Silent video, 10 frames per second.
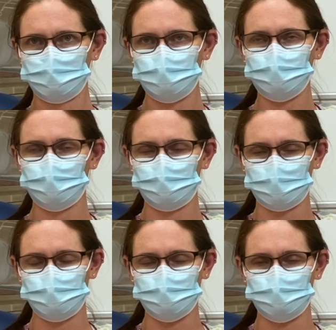sort of the
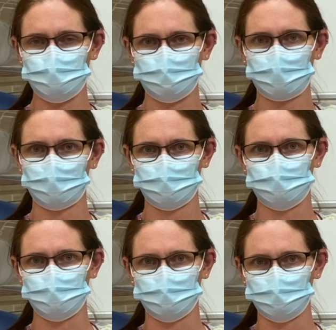basics of how to
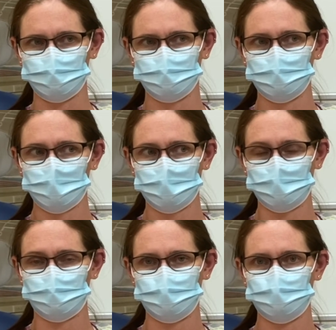do
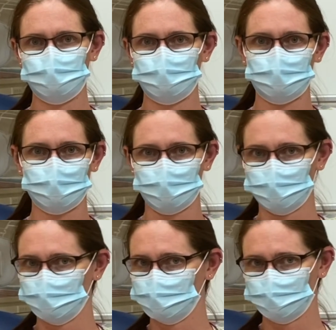emergency
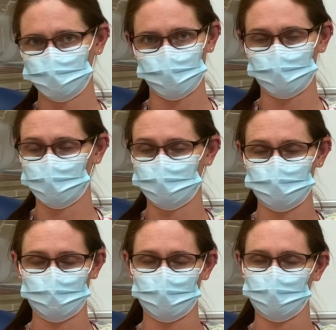choking and
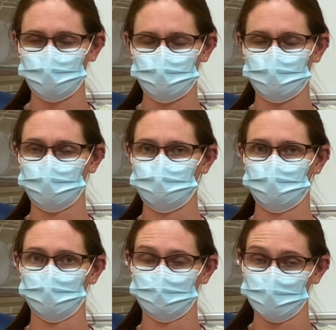CPR just in case they
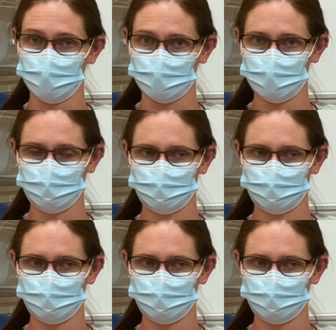ever need it.